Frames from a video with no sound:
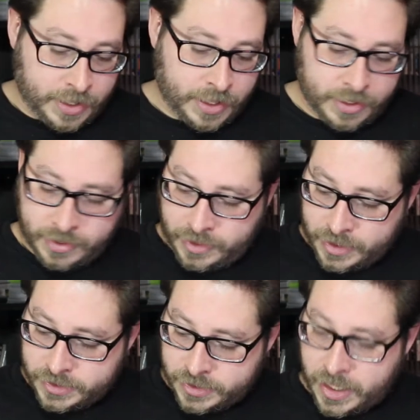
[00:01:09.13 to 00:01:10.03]
And
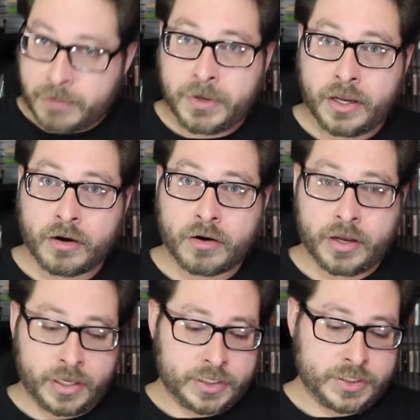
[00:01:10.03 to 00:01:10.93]
next game here
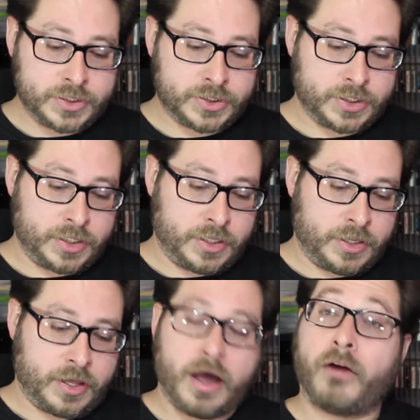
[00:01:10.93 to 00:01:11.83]
is
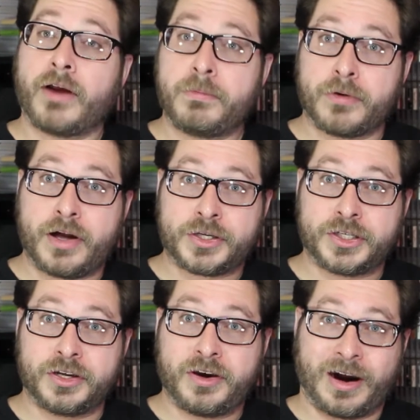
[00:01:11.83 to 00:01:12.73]
a
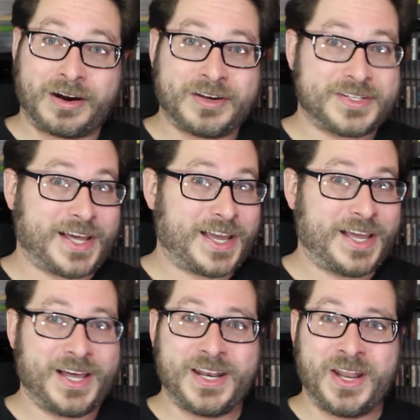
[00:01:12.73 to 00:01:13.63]
reproduction cart, because I
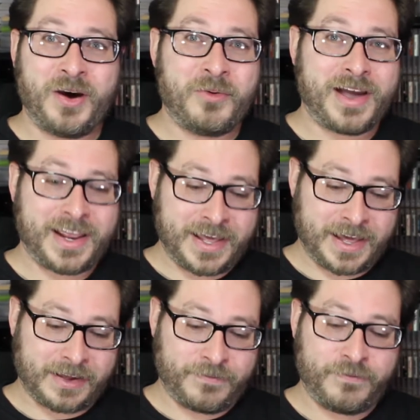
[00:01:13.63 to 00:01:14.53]
could no way in
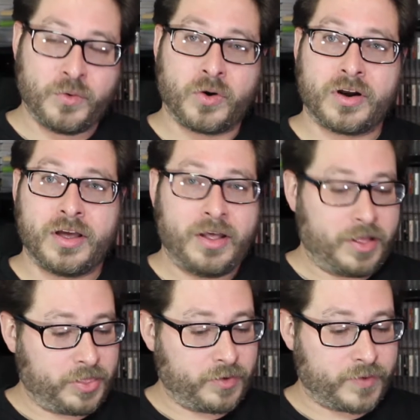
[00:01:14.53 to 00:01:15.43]
heck afford
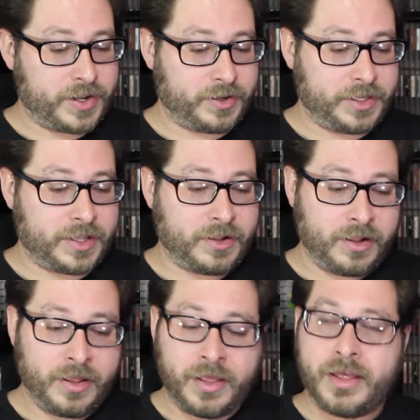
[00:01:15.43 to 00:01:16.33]
the real
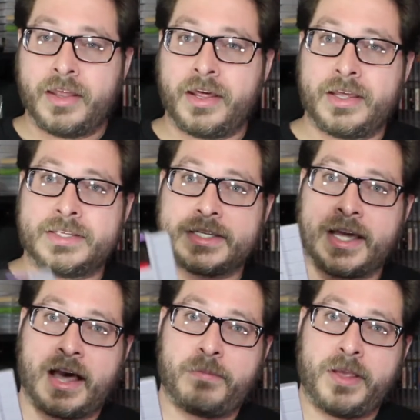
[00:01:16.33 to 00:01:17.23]
deal. And that is a
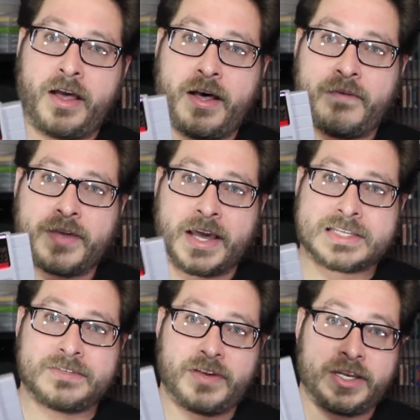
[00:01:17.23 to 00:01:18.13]
copy of
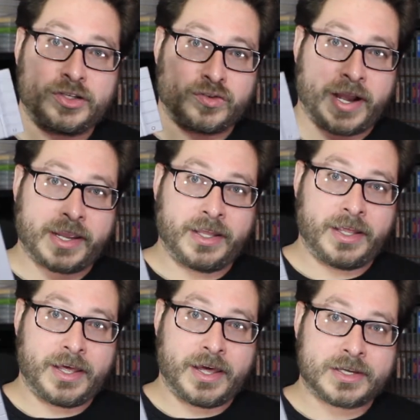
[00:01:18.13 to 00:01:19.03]
Castlevania
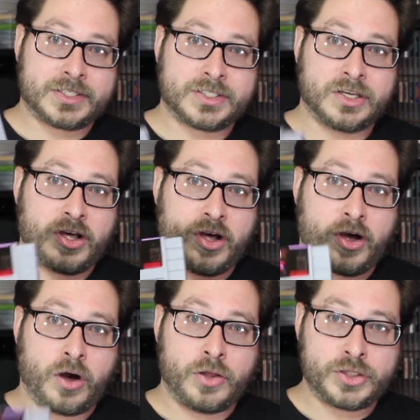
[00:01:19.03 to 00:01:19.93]
Dracula X
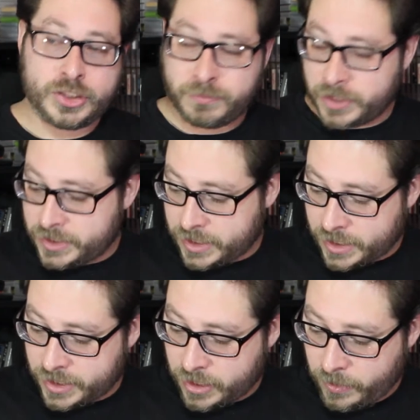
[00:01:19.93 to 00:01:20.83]
on the Super
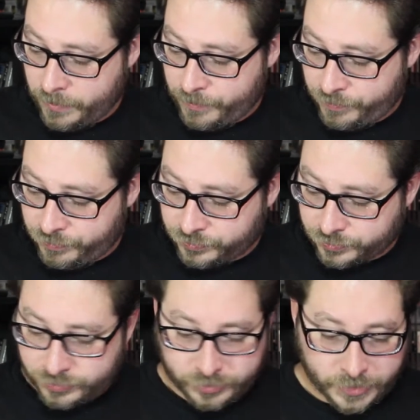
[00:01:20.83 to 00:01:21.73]
Nintendo.
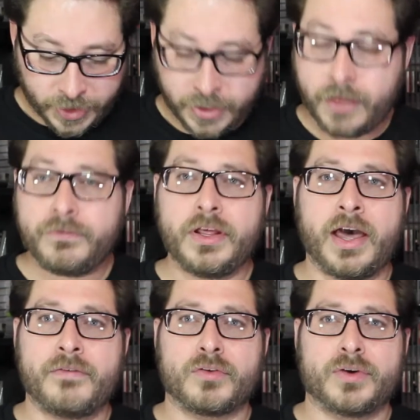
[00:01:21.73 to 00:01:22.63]
Love to
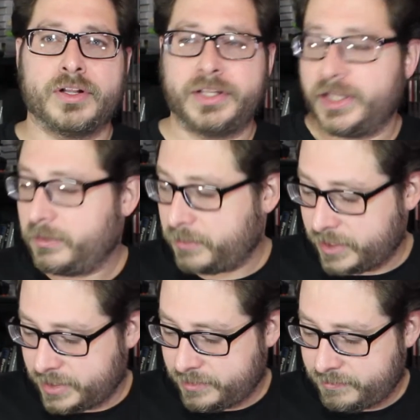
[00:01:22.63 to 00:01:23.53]
have the real deal,
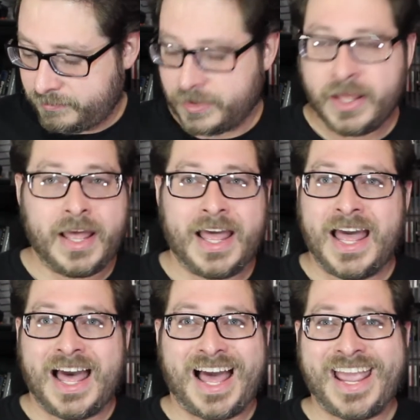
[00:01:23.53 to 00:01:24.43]
but
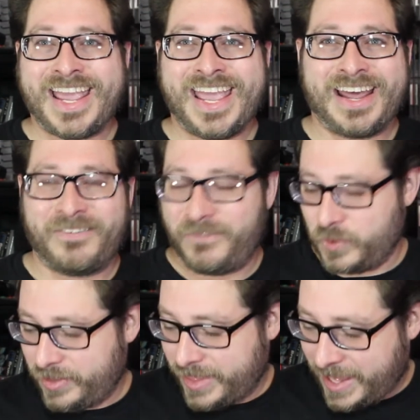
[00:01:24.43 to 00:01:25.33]
I can't
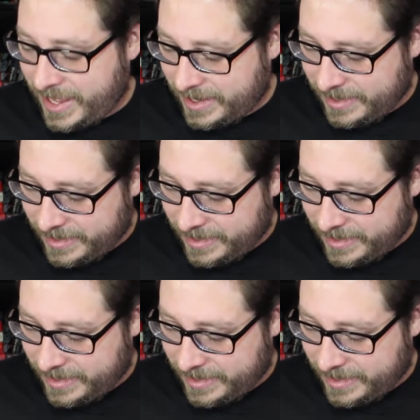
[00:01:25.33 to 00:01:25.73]
afford that.